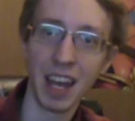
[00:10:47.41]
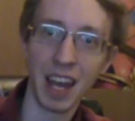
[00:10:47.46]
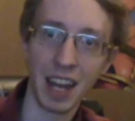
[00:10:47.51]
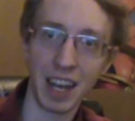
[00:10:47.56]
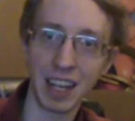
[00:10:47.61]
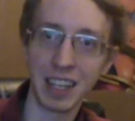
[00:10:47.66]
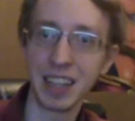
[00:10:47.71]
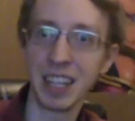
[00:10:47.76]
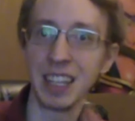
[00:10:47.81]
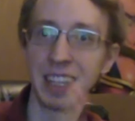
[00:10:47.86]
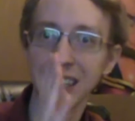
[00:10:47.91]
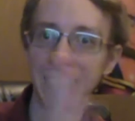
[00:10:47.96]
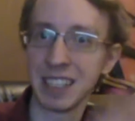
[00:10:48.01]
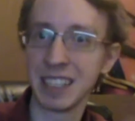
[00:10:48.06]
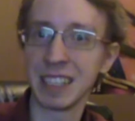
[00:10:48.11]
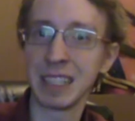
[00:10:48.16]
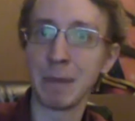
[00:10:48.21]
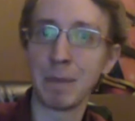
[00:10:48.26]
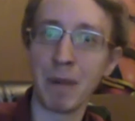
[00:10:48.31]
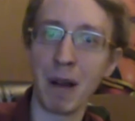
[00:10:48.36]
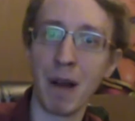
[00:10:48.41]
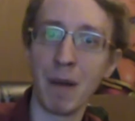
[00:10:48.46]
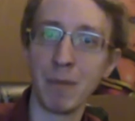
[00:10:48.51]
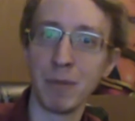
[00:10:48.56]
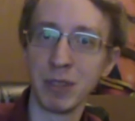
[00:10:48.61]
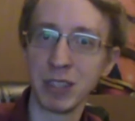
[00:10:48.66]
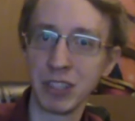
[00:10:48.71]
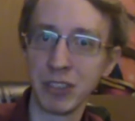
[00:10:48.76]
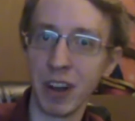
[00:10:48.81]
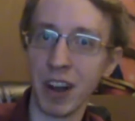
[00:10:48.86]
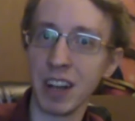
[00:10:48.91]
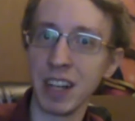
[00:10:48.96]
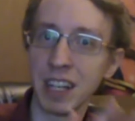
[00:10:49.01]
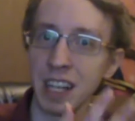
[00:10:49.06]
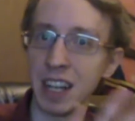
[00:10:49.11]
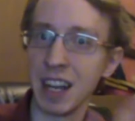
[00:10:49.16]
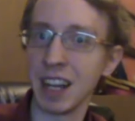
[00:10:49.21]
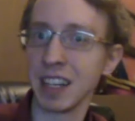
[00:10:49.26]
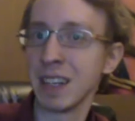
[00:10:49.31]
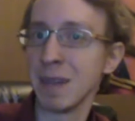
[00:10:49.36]
And I think this is the problem with trying to
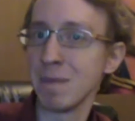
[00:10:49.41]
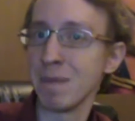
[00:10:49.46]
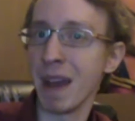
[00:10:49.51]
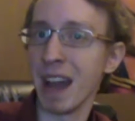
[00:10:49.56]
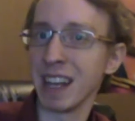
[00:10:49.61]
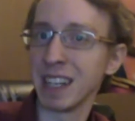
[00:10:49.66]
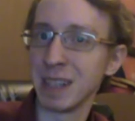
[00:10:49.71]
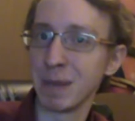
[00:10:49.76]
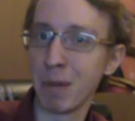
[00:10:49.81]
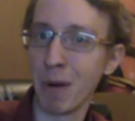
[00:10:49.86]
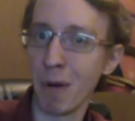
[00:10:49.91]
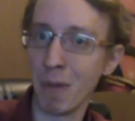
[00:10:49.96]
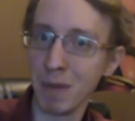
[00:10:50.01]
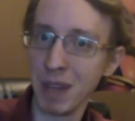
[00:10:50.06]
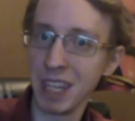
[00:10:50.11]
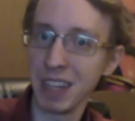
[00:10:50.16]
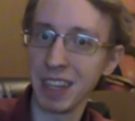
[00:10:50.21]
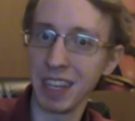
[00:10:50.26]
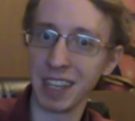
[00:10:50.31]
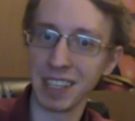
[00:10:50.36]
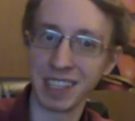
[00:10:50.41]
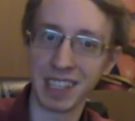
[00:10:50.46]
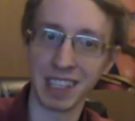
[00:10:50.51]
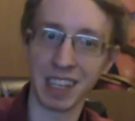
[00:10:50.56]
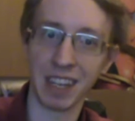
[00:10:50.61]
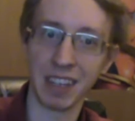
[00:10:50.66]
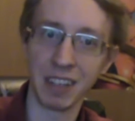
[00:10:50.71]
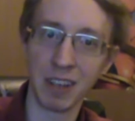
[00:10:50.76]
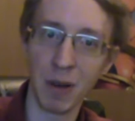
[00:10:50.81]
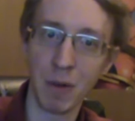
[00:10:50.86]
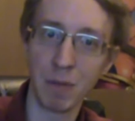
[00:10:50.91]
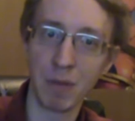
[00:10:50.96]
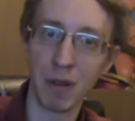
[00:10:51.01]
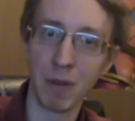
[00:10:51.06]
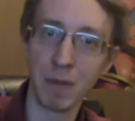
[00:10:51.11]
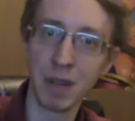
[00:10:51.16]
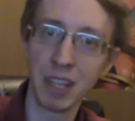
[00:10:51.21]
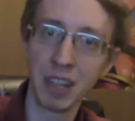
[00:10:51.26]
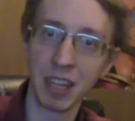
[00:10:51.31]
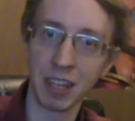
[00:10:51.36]
connect it back to Prometheus, because I know
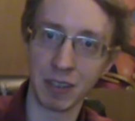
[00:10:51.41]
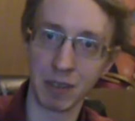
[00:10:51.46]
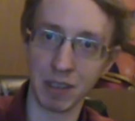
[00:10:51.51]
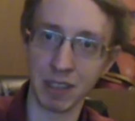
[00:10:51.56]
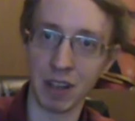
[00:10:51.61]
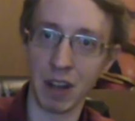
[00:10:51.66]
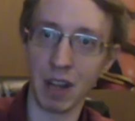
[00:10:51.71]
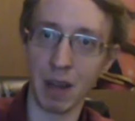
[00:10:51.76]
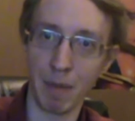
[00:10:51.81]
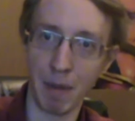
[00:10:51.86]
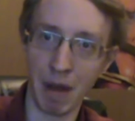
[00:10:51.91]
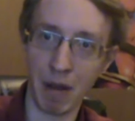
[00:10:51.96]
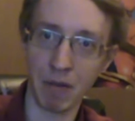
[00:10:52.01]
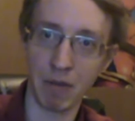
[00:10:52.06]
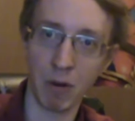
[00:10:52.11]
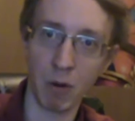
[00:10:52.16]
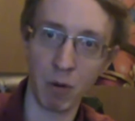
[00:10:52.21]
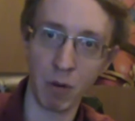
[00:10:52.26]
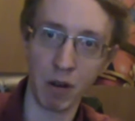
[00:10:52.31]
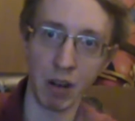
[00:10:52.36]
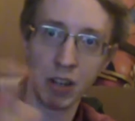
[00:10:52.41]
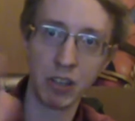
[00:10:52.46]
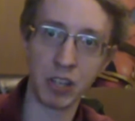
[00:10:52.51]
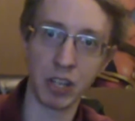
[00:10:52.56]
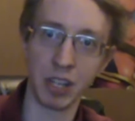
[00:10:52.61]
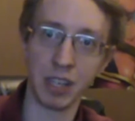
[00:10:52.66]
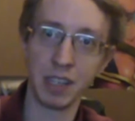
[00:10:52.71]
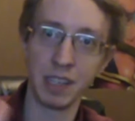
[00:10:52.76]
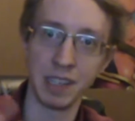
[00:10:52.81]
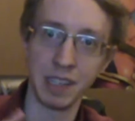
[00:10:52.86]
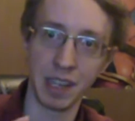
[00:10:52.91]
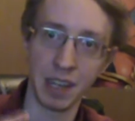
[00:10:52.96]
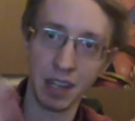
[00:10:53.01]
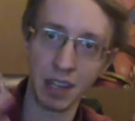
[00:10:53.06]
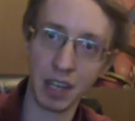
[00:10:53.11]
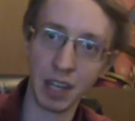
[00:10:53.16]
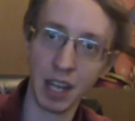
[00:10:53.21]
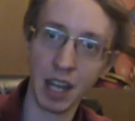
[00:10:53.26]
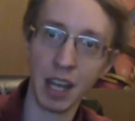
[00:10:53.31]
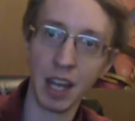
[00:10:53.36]
Prometheus is all about origins
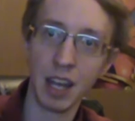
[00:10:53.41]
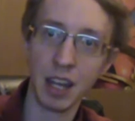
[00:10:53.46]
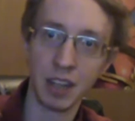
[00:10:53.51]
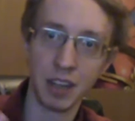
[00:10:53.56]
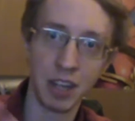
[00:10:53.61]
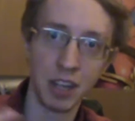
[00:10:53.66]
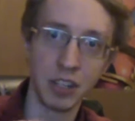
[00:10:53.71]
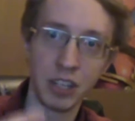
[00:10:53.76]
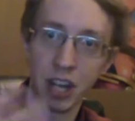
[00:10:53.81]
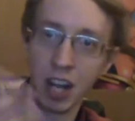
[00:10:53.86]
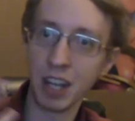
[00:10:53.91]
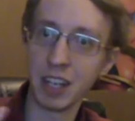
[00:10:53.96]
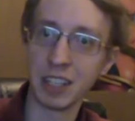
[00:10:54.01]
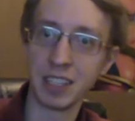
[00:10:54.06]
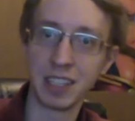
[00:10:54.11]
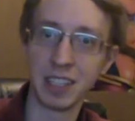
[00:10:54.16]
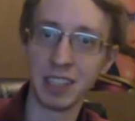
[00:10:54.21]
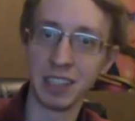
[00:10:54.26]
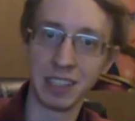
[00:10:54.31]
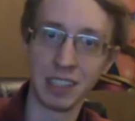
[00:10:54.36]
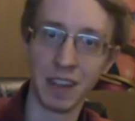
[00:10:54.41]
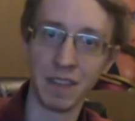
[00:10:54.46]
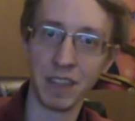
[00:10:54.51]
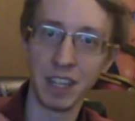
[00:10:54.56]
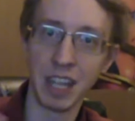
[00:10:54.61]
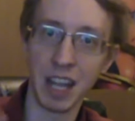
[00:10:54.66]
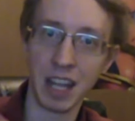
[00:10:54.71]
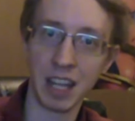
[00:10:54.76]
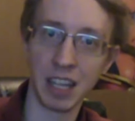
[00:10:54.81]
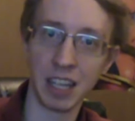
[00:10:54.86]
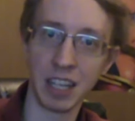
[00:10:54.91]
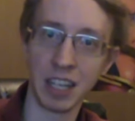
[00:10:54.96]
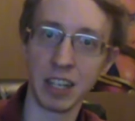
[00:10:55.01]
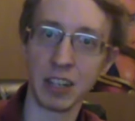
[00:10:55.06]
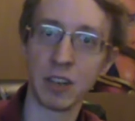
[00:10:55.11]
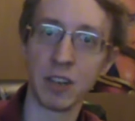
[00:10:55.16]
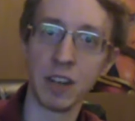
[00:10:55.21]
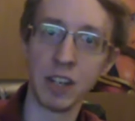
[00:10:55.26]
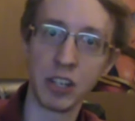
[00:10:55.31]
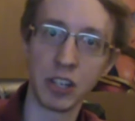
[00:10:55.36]
and the genesis of the alien
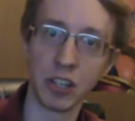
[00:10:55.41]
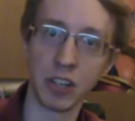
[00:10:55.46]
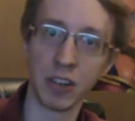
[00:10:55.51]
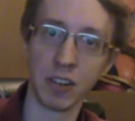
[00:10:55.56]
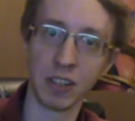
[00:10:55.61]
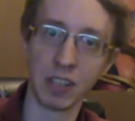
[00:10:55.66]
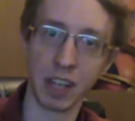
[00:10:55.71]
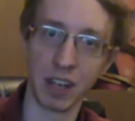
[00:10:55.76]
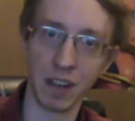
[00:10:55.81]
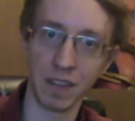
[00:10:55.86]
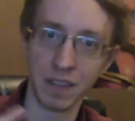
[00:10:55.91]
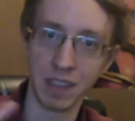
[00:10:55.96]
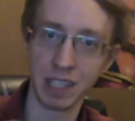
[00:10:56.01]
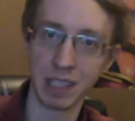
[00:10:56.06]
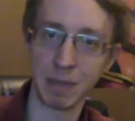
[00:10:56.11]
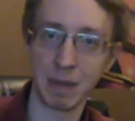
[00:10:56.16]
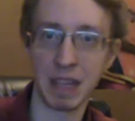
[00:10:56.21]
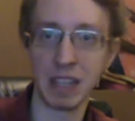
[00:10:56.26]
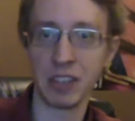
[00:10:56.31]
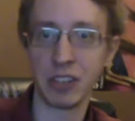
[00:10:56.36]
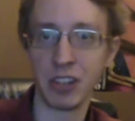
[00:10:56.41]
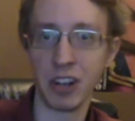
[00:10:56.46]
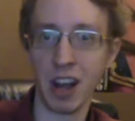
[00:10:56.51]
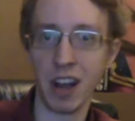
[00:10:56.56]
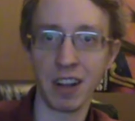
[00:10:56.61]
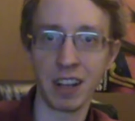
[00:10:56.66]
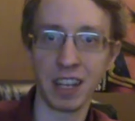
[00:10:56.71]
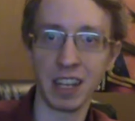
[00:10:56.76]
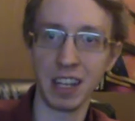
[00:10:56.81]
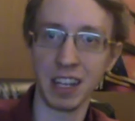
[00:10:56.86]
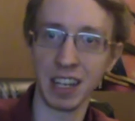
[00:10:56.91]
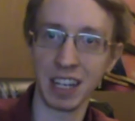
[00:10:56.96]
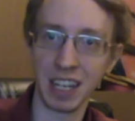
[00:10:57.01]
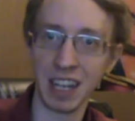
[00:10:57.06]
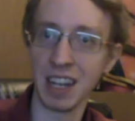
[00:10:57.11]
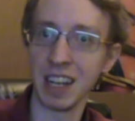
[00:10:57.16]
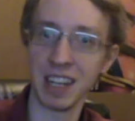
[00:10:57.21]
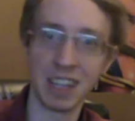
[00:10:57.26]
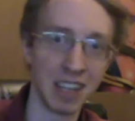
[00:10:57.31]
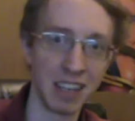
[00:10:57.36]
creatures and of the space jockey, and
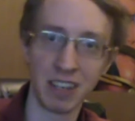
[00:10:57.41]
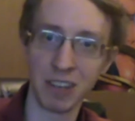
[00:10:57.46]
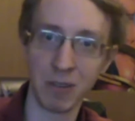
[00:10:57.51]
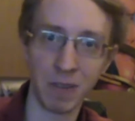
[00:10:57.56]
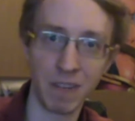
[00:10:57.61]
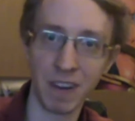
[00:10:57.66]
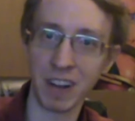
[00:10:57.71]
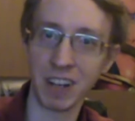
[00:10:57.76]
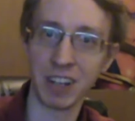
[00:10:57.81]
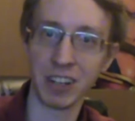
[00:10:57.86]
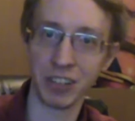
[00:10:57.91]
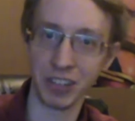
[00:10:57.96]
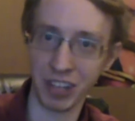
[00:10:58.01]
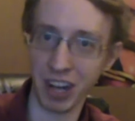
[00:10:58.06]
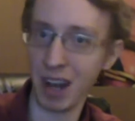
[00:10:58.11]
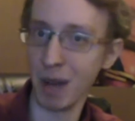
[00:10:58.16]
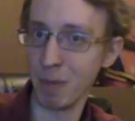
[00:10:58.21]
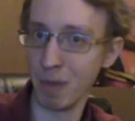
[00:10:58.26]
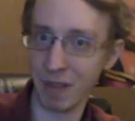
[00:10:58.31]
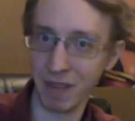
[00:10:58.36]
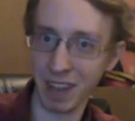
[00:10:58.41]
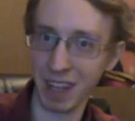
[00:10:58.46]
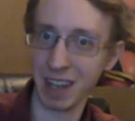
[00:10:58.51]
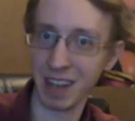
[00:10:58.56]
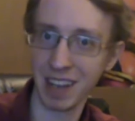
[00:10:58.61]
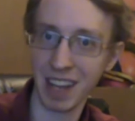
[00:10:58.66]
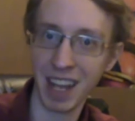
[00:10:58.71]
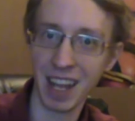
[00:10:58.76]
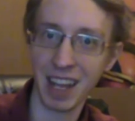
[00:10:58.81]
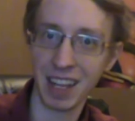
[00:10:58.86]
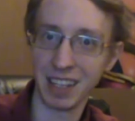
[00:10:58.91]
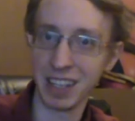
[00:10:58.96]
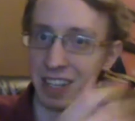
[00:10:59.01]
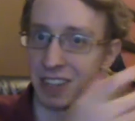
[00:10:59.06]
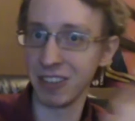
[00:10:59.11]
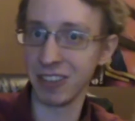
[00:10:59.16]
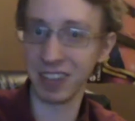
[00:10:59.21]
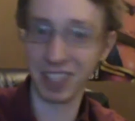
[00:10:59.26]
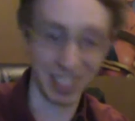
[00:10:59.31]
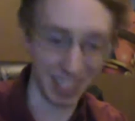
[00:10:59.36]
again, it didn't do a very good job of it.
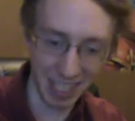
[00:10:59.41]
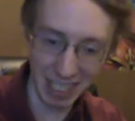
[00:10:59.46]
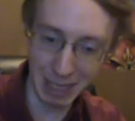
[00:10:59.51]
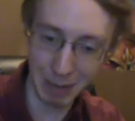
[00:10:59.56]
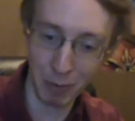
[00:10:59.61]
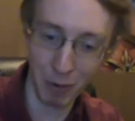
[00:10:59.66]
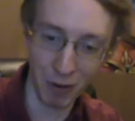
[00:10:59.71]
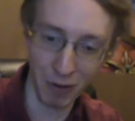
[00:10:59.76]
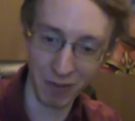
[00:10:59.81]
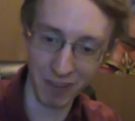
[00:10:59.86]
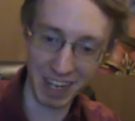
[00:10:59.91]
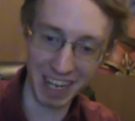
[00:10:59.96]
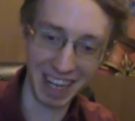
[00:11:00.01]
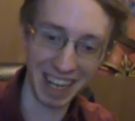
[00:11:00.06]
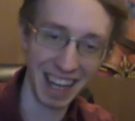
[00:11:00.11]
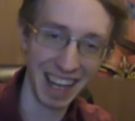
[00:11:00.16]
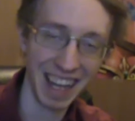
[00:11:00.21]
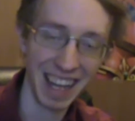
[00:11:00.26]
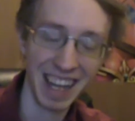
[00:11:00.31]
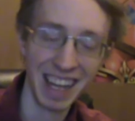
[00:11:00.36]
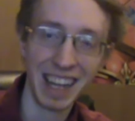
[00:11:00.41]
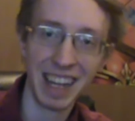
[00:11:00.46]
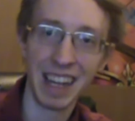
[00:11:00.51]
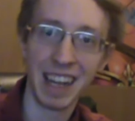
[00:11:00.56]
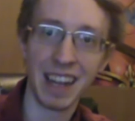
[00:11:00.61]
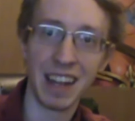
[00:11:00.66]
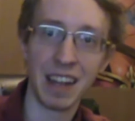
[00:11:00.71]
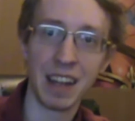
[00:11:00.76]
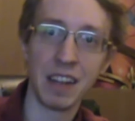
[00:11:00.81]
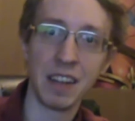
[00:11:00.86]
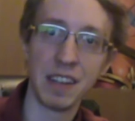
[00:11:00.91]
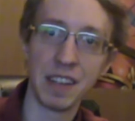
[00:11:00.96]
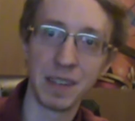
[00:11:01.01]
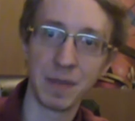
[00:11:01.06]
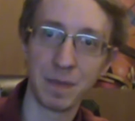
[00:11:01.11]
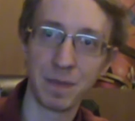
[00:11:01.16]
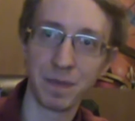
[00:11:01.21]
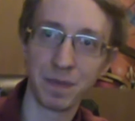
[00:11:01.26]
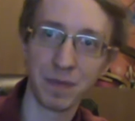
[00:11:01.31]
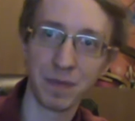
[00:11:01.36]
Neither does this movie. And